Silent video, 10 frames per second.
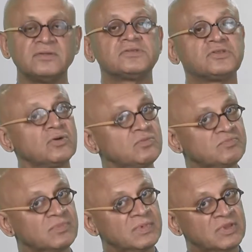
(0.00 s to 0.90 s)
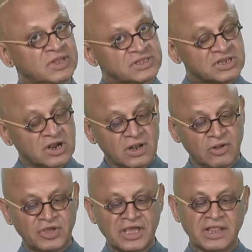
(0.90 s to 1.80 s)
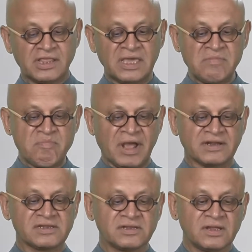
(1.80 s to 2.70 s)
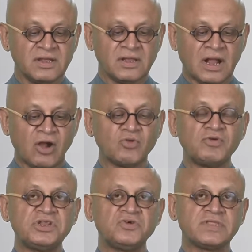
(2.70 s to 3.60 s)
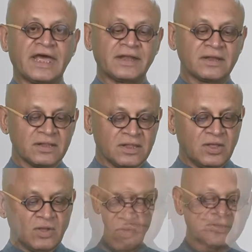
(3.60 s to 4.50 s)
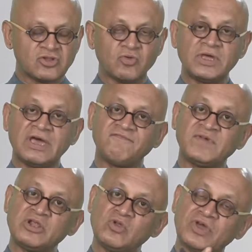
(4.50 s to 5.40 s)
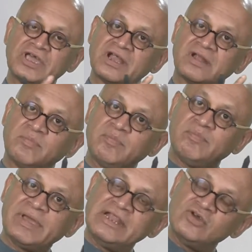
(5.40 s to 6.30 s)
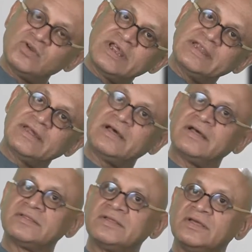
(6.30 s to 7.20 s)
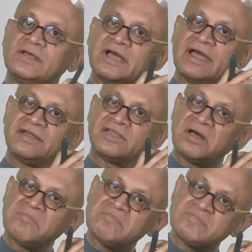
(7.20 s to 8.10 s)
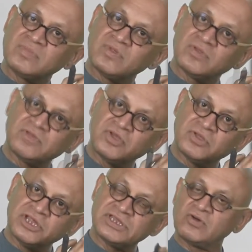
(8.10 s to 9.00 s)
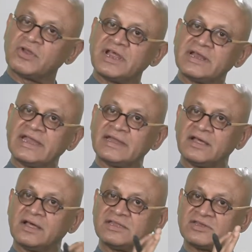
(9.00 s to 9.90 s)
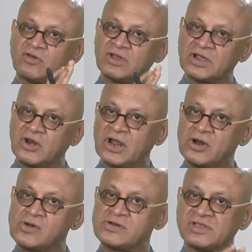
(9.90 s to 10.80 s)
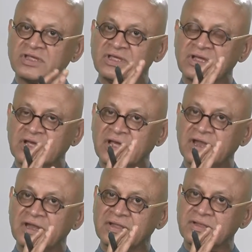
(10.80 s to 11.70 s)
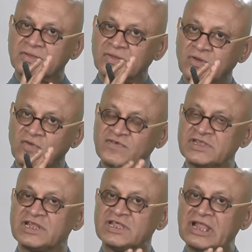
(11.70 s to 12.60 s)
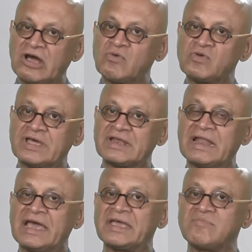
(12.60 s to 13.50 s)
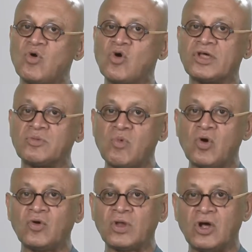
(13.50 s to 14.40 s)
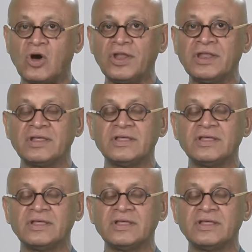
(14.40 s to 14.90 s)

So let's start looking at the impacts. How do we do that? So we have been looking at paleo data and some historic data, historic records, and obviously now we are relying more and more on